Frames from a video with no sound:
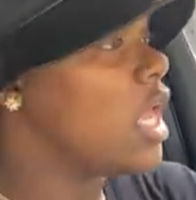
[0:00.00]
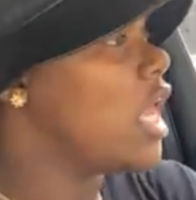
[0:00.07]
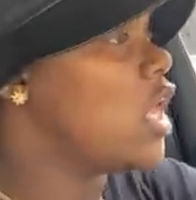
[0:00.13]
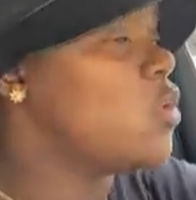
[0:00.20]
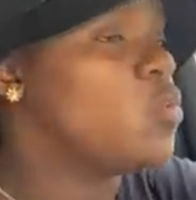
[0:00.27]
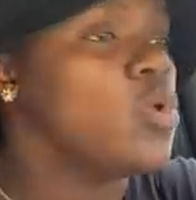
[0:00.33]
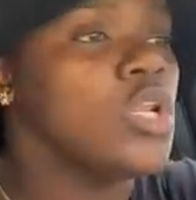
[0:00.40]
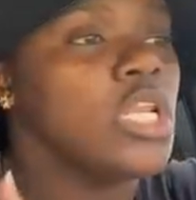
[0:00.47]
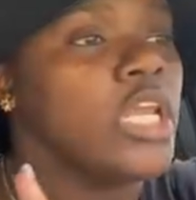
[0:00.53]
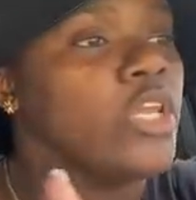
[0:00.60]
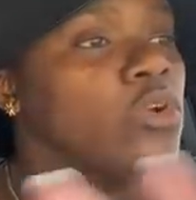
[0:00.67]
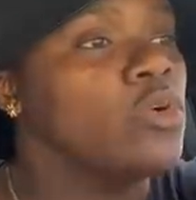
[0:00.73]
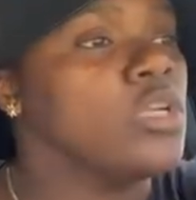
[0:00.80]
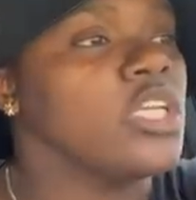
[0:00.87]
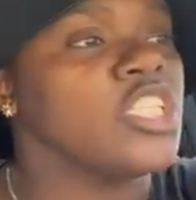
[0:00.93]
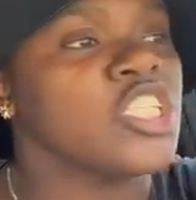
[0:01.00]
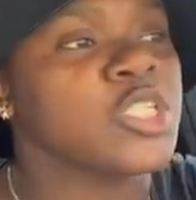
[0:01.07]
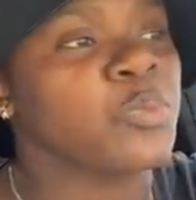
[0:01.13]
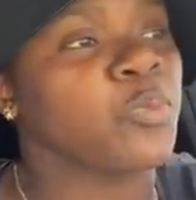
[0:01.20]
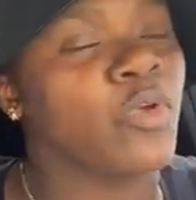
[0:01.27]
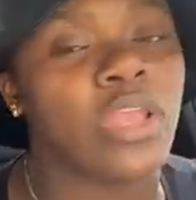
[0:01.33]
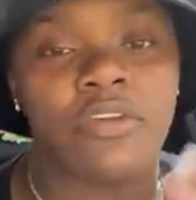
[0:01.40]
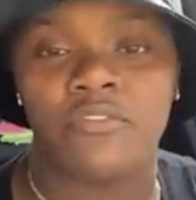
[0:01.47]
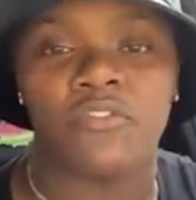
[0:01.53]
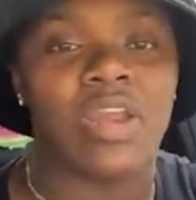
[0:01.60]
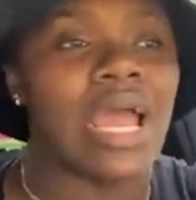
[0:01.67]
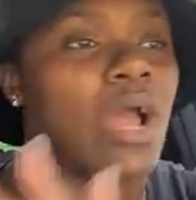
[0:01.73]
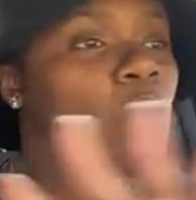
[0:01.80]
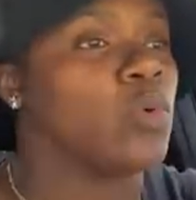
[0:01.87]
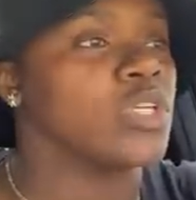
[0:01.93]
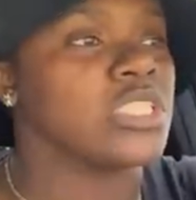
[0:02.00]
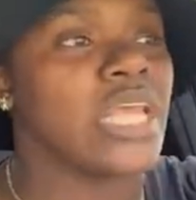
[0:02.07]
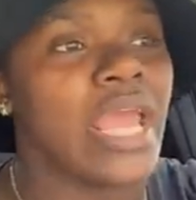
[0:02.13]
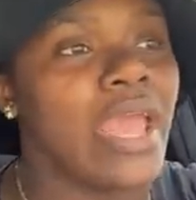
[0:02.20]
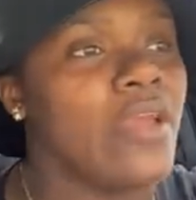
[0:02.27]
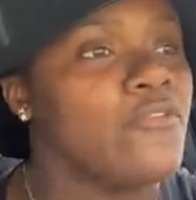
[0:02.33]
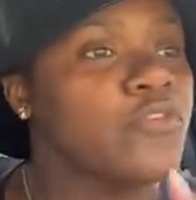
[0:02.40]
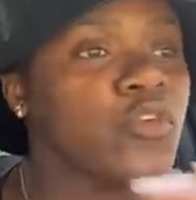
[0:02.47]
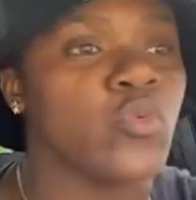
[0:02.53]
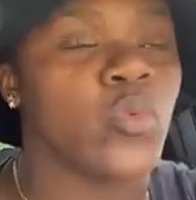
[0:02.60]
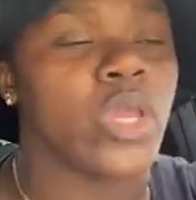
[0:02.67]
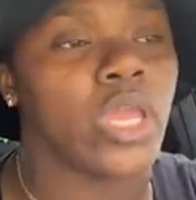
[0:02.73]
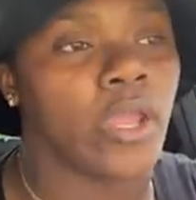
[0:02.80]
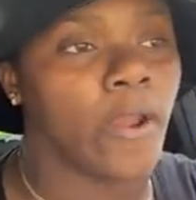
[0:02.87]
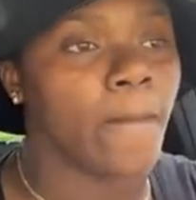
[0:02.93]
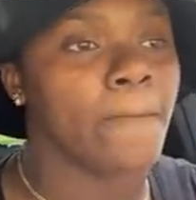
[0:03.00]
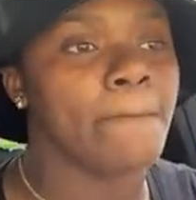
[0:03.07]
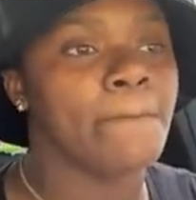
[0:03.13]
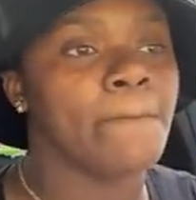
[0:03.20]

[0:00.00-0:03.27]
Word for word: It will literally spring flowers everywhere.